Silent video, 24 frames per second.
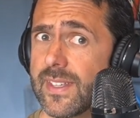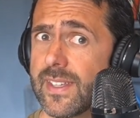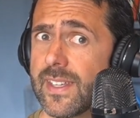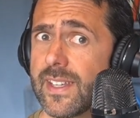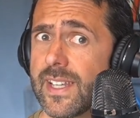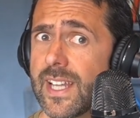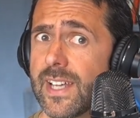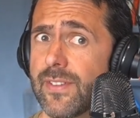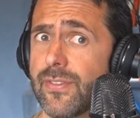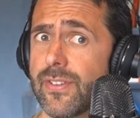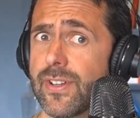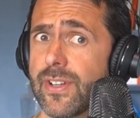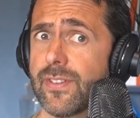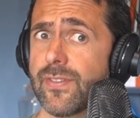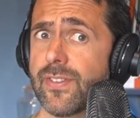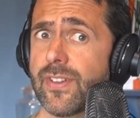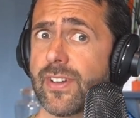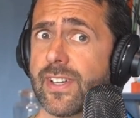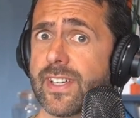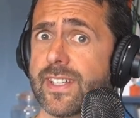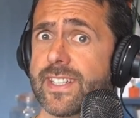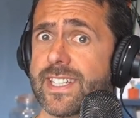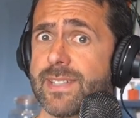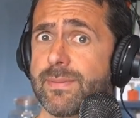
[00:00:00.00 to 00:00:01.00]
the level of
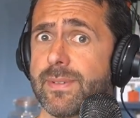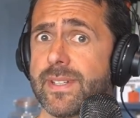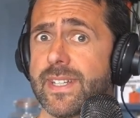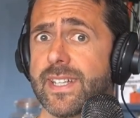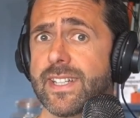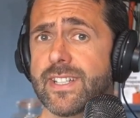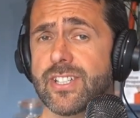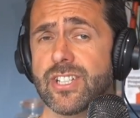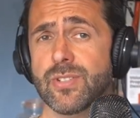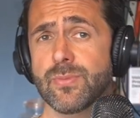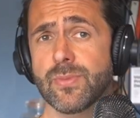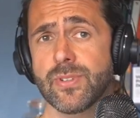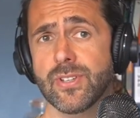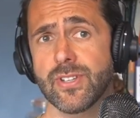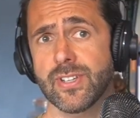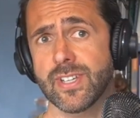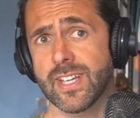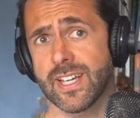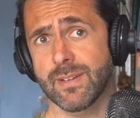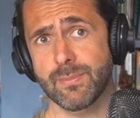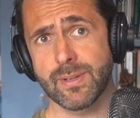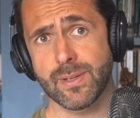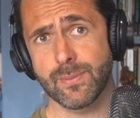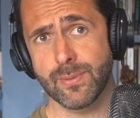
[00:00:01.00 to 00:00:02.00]
like intimidation when
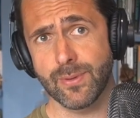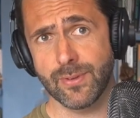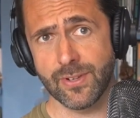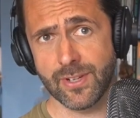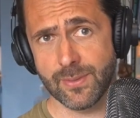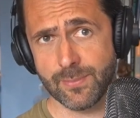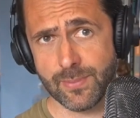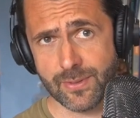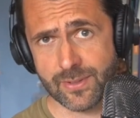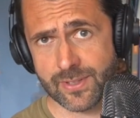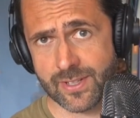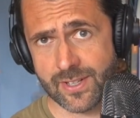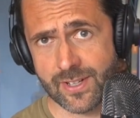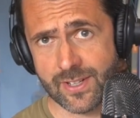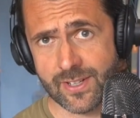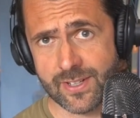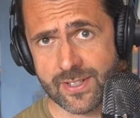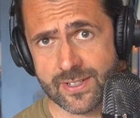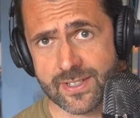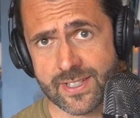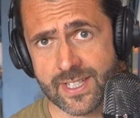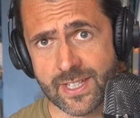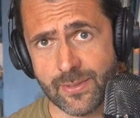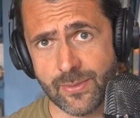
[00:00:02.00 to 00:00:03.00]
you get people on the
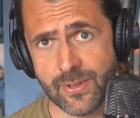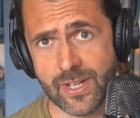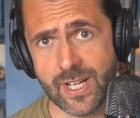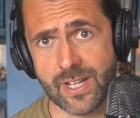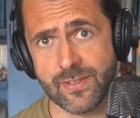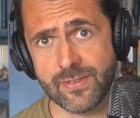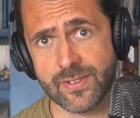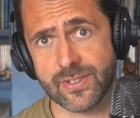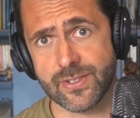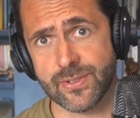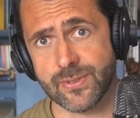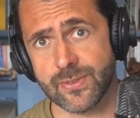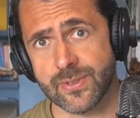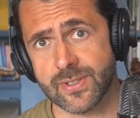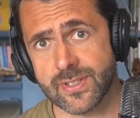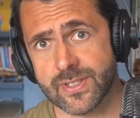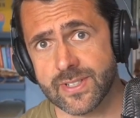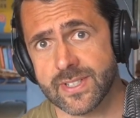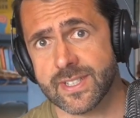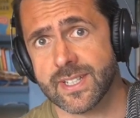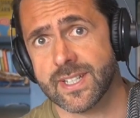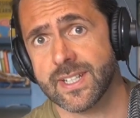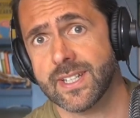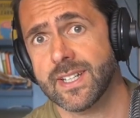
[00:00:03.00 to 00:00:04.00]
podcast and you want to have a talk
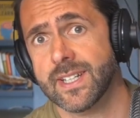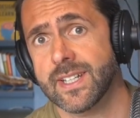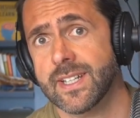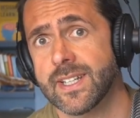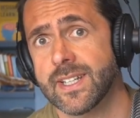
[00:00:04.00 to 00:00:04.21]
because